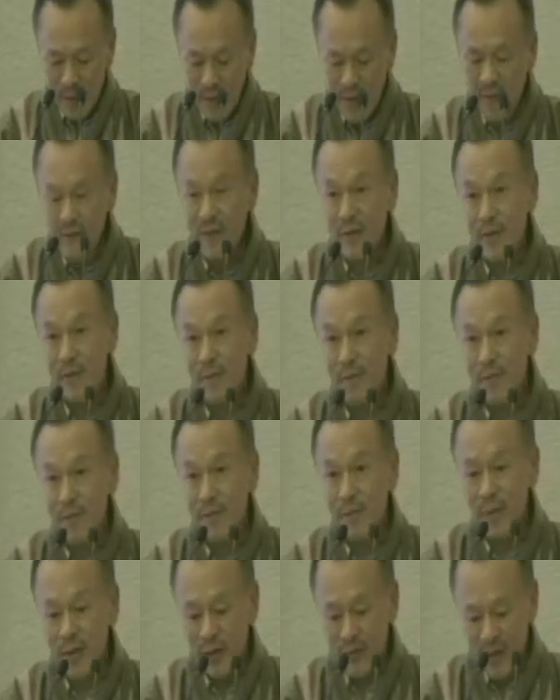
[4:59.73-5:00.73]
Even
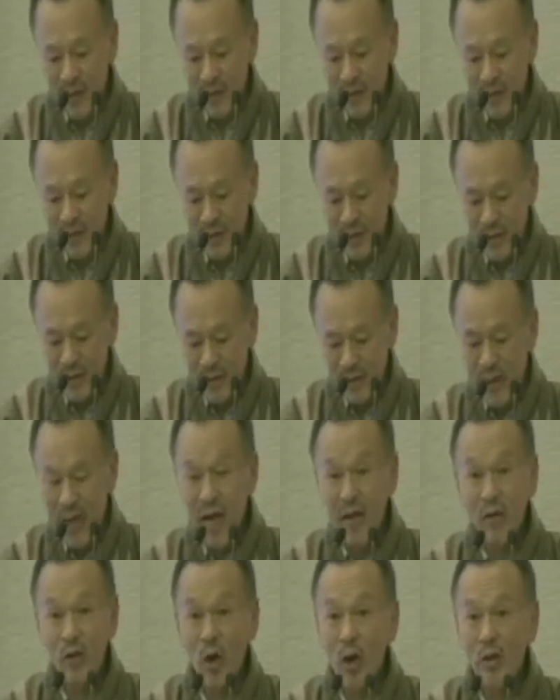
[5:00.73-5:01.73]
the rich
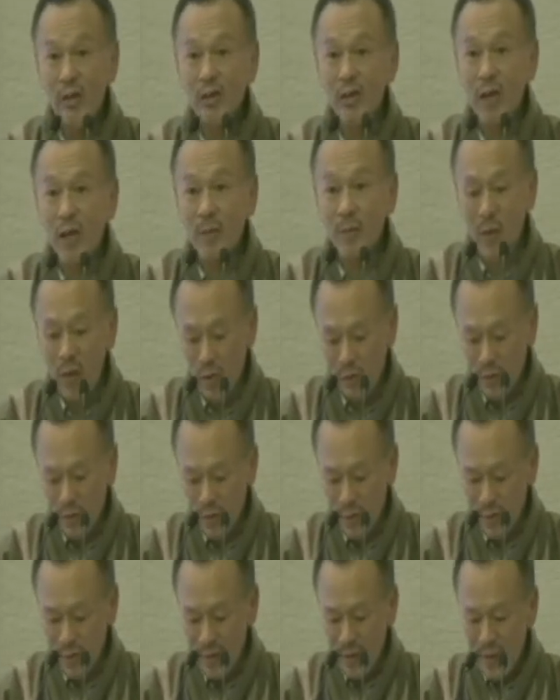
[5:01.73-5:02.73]
are not
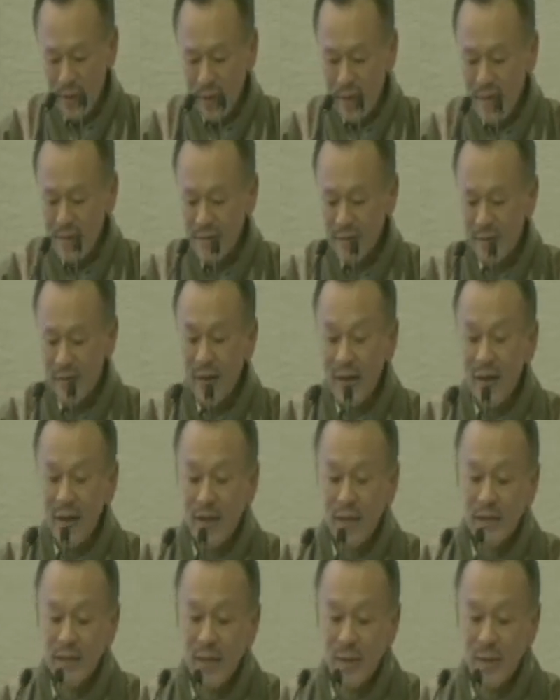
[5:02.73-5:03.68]
immune, as clearly